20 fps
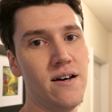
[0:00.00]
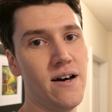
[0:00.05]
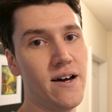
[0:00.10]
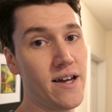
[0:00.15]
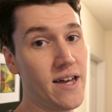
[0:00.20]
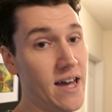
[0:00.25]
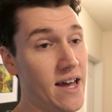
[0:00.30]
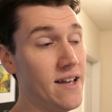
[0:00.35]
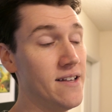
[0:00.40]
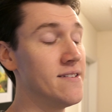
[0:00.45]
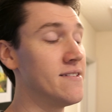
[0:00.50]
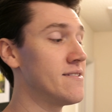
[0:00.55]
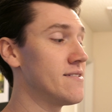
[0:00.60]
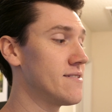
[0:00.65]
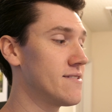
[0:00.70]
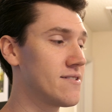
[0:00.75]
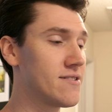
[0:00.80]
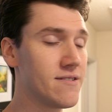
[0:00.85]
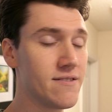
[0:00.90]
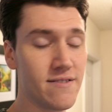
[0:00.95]
again,
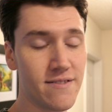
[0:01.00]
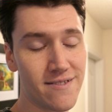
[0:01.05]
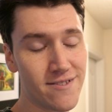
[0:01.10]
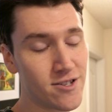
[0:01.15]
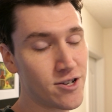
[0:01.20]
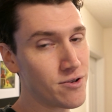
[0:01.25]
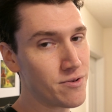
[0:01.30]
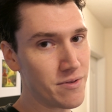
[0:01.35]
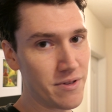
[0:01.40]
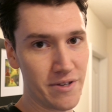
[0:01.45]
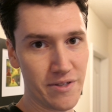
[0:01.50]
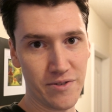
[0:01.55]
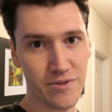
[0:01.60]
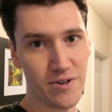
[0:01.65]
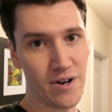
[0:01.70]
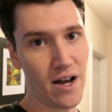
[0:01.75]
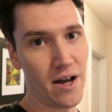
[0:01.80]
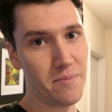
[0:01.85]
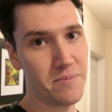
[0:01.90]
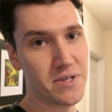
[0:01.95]
two little
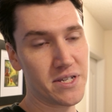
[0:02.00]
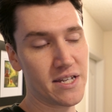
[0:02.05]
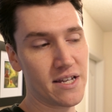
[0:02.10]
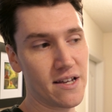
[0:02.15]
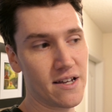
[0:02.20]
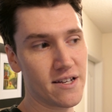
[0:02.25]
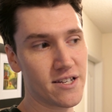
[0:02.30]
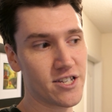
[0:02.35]
drops.